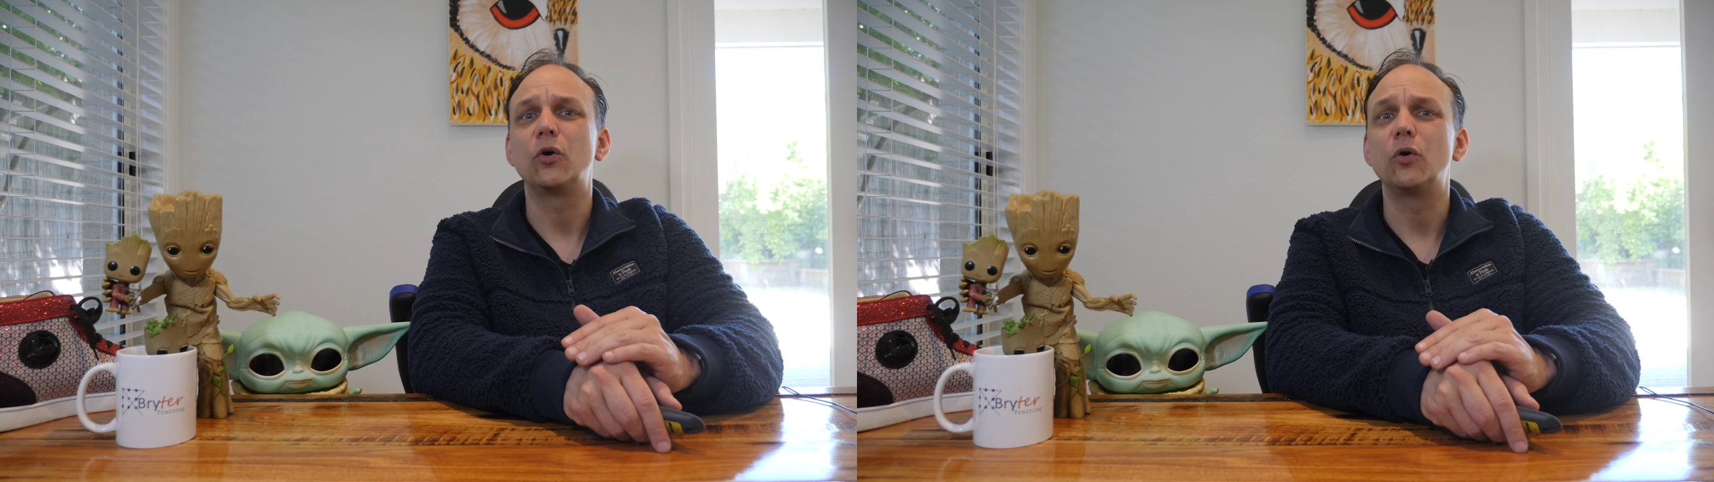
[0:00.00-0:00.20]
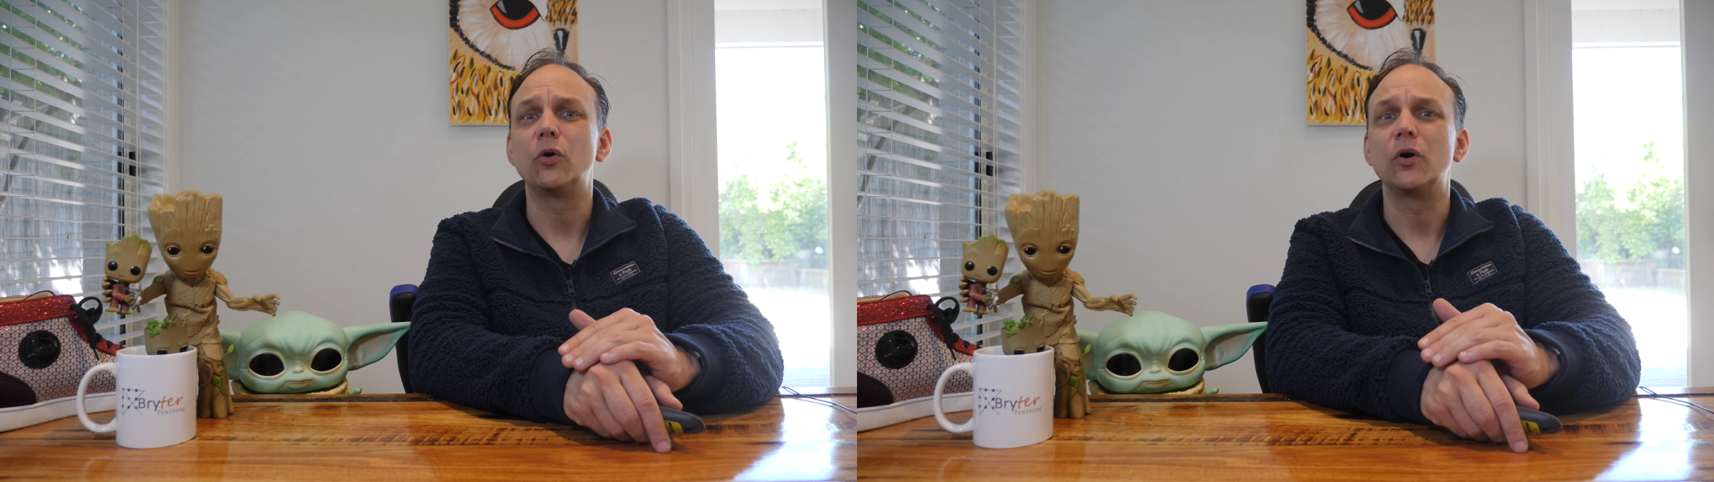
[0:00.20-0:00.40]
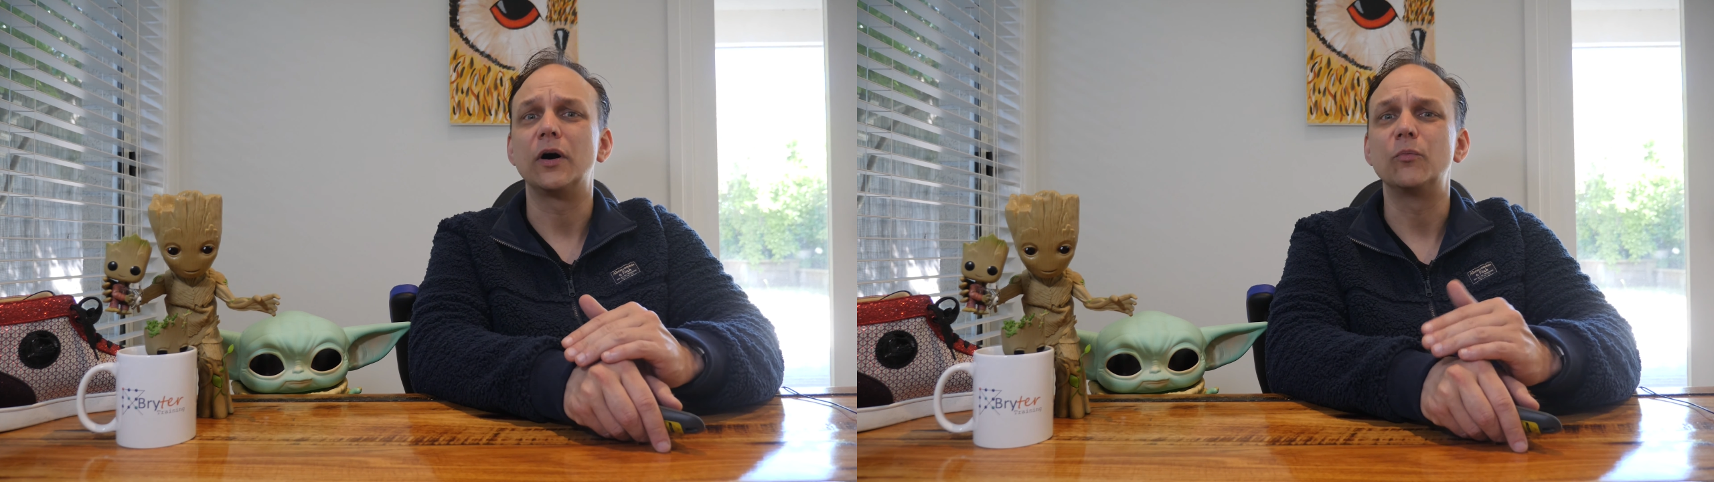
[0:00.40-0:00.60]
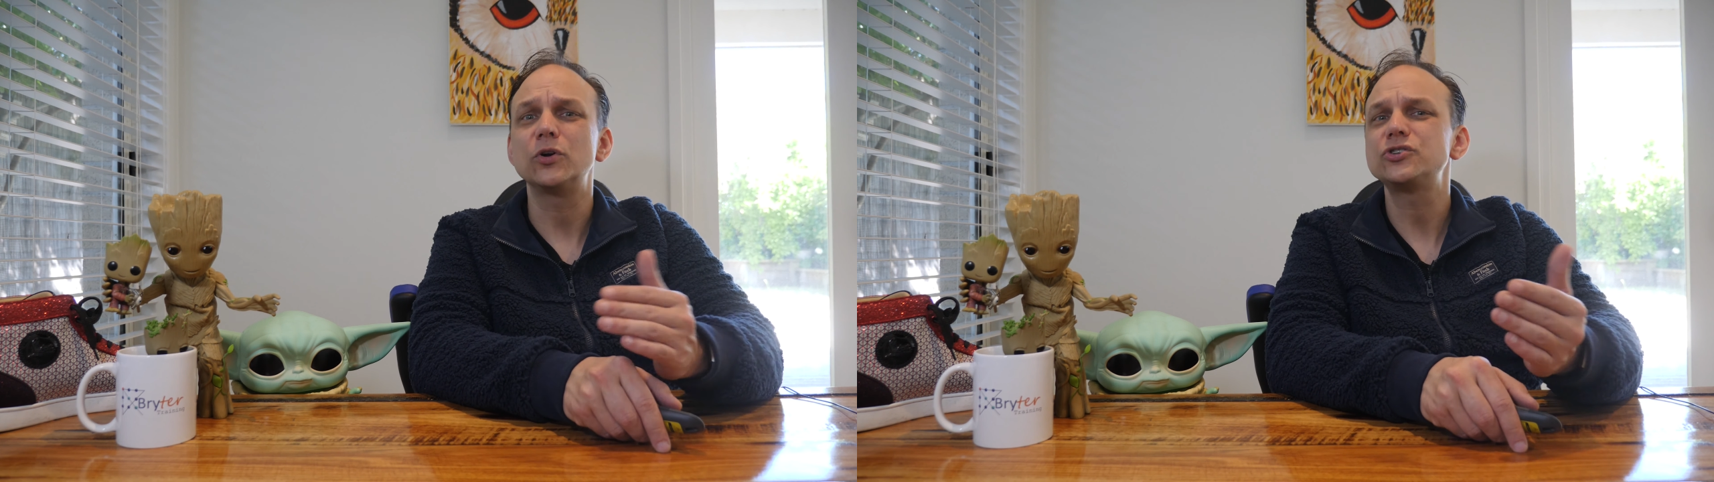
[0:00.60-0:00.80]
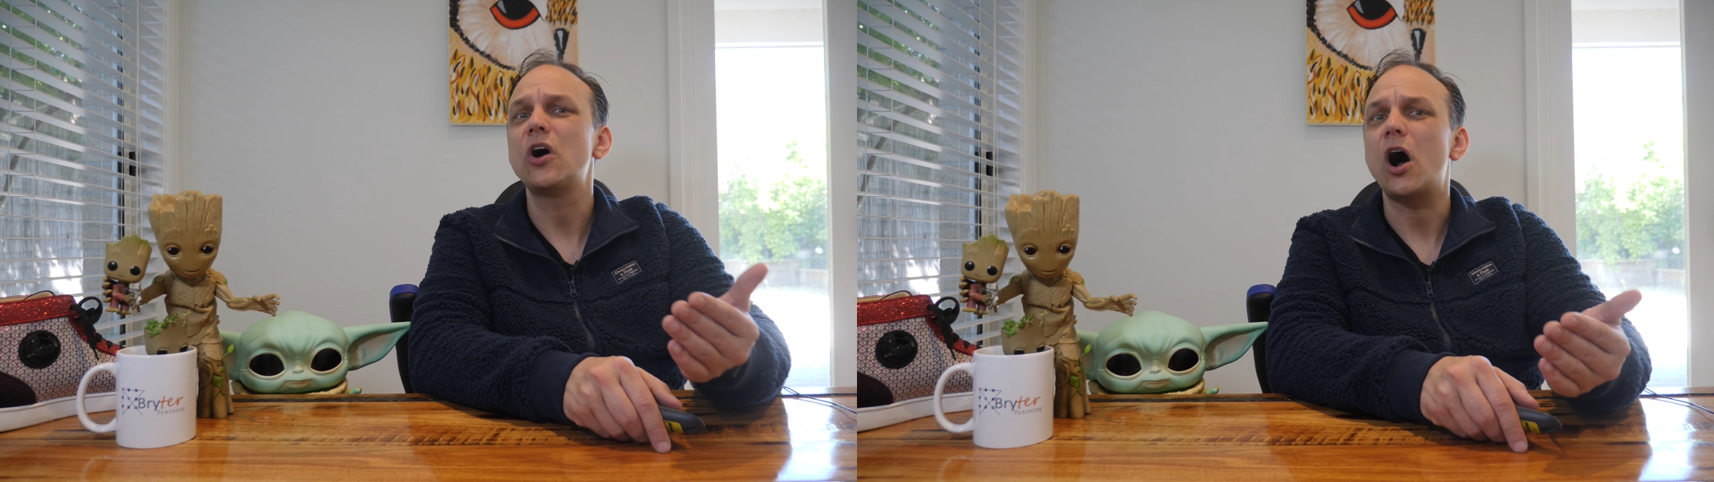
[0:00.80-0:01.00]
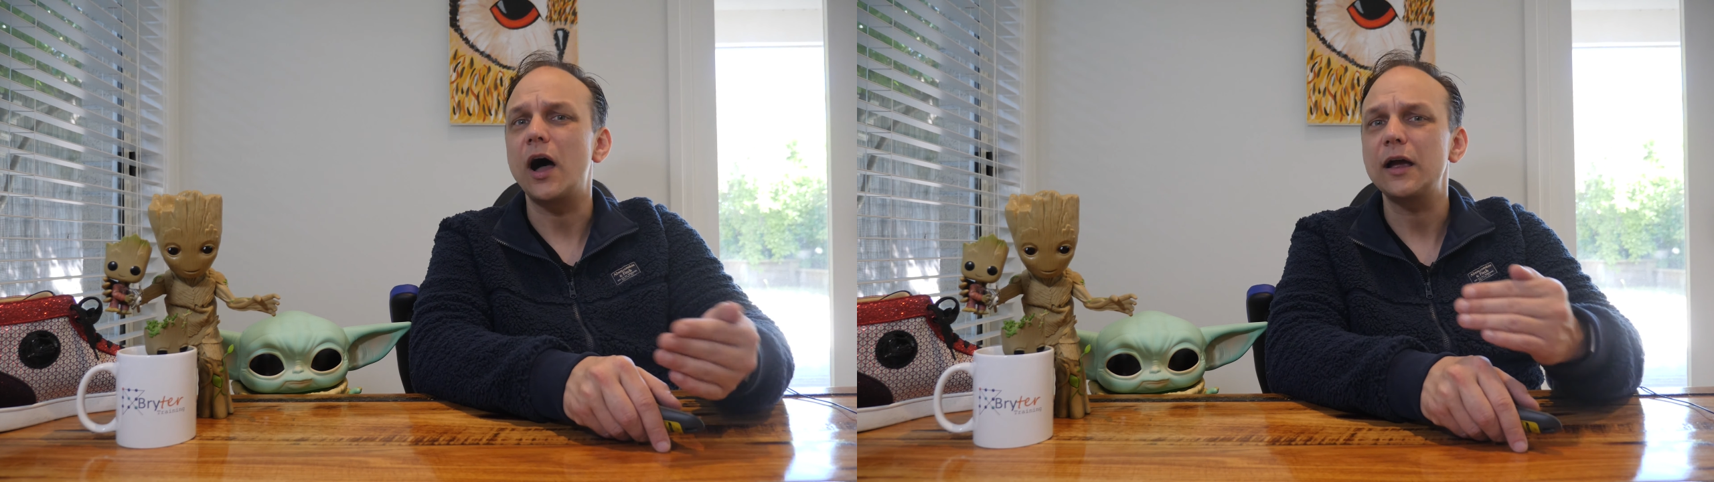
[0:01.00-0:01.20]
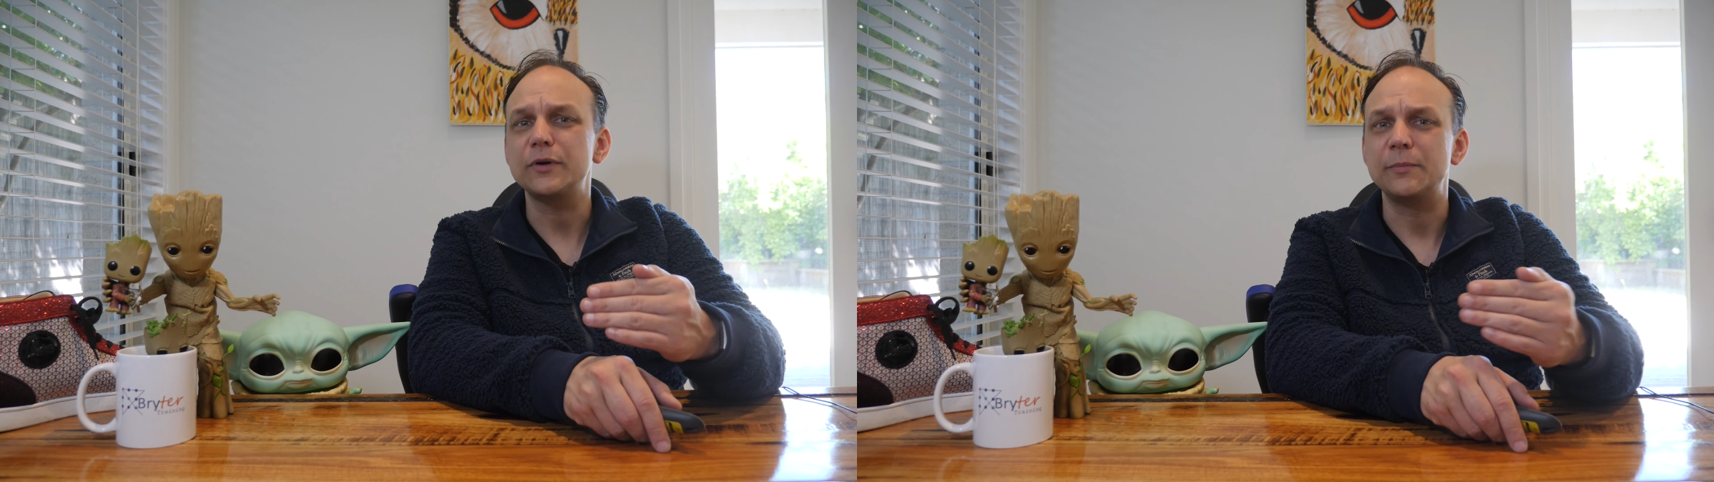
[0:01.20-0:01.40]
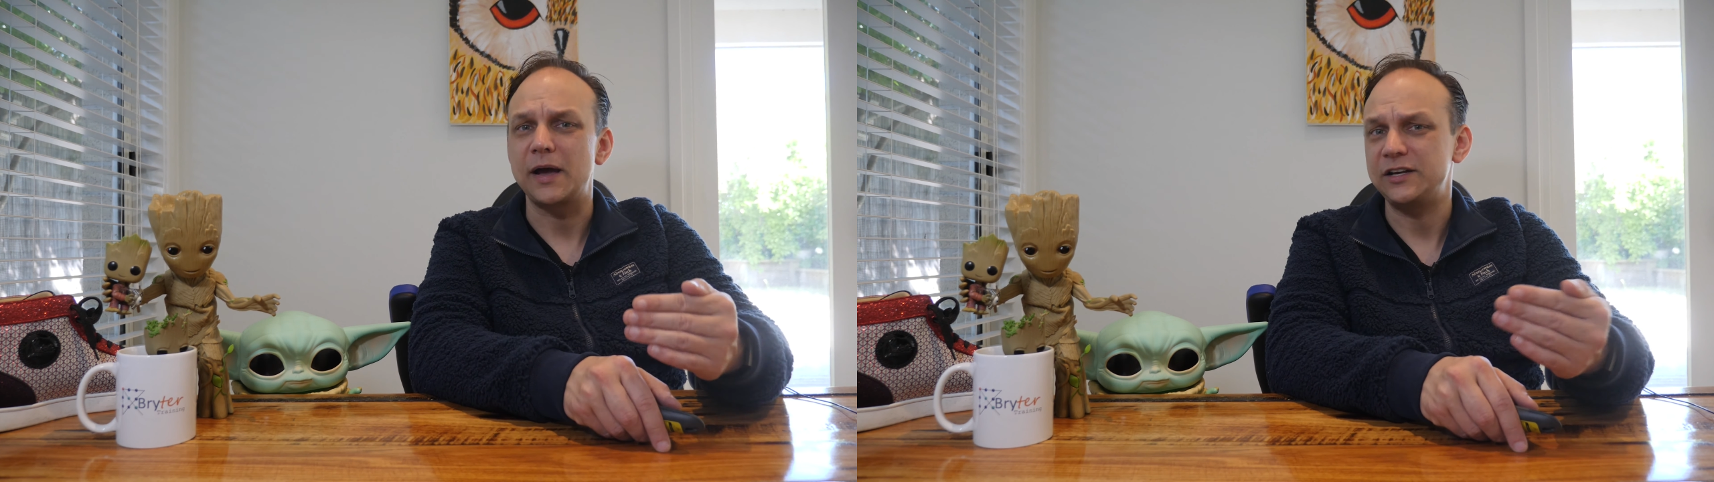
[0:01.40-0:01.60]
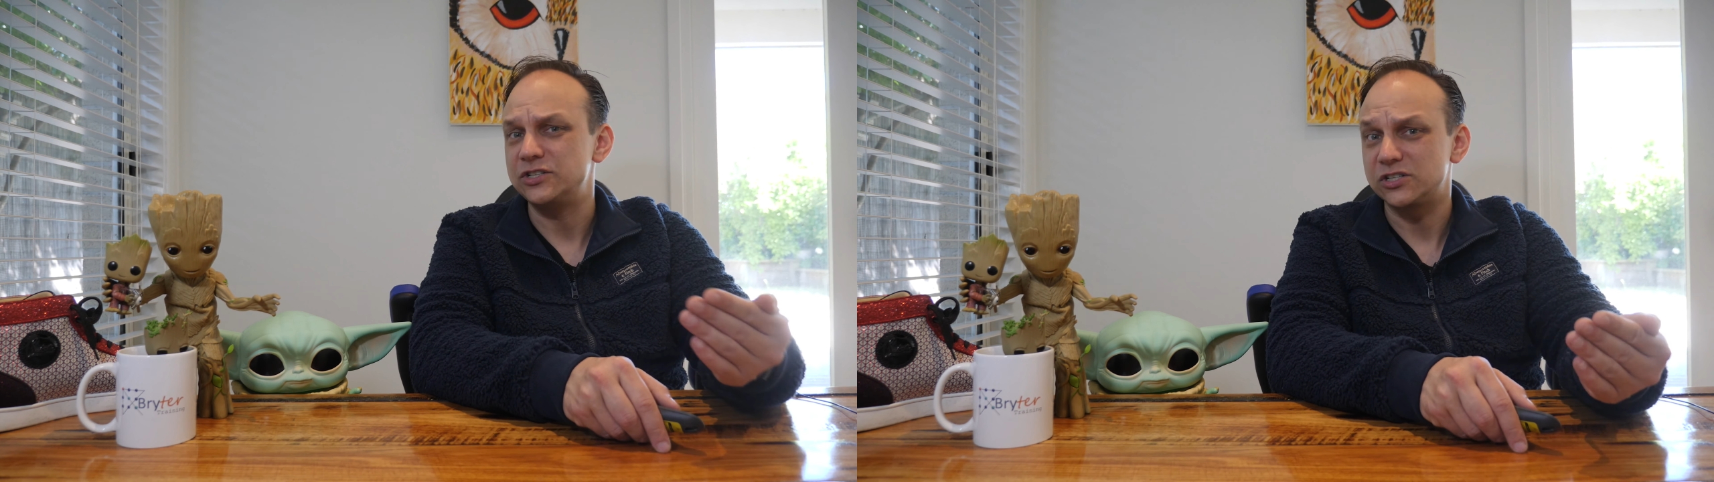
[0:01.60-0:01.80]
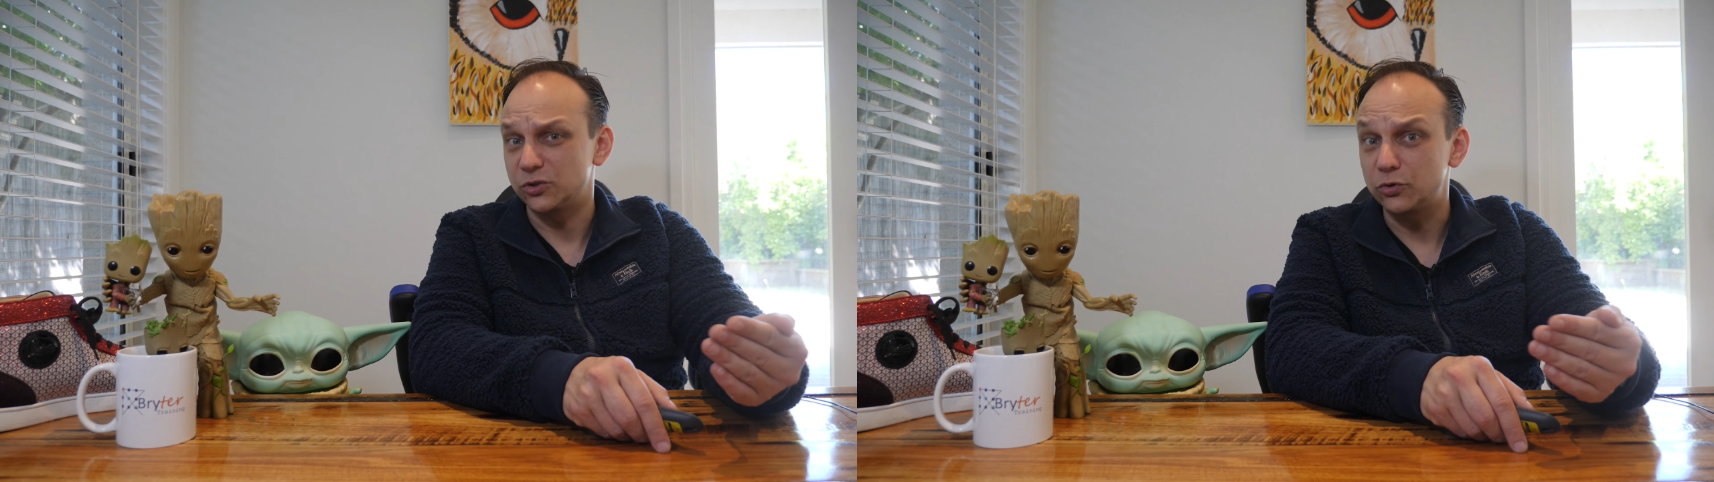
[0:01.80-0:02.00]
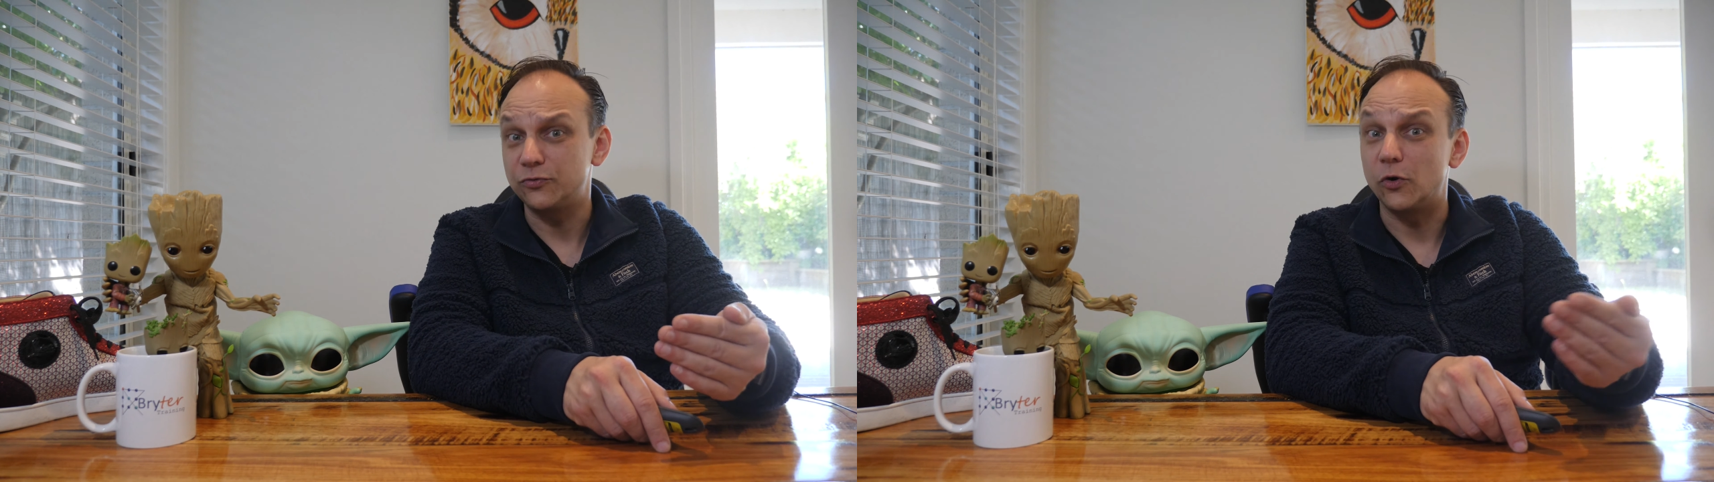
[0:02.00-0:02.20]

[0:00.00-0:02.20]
or what do hiring managers look